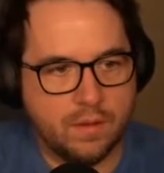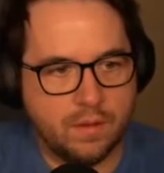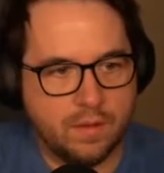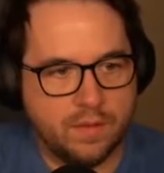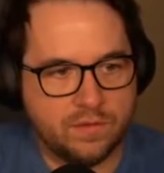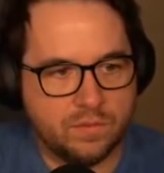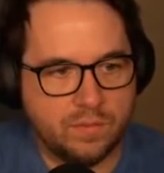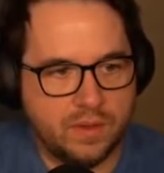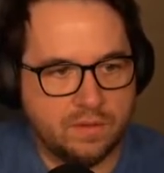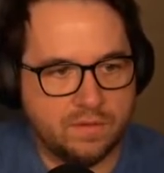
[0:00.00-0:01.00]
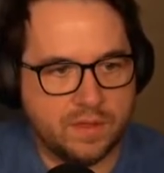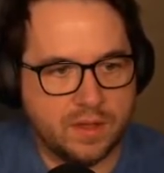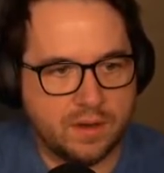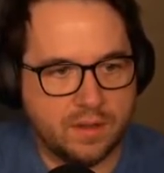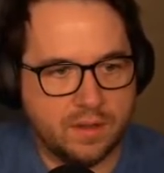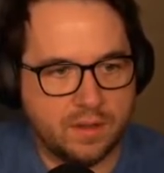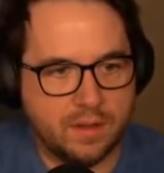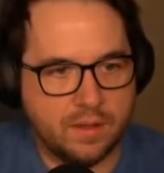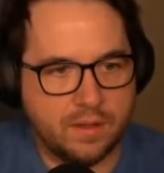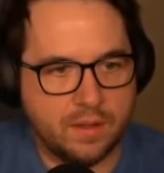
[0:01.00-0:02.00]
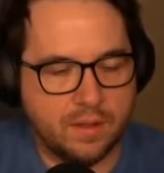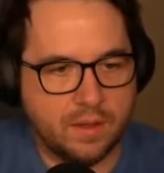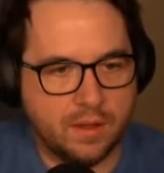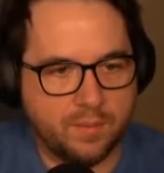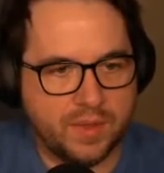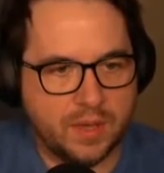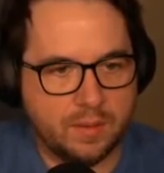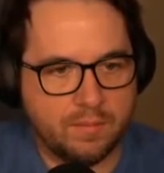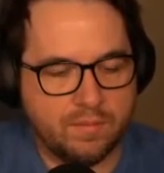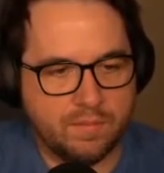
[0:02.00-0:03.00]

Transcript: This means that LPM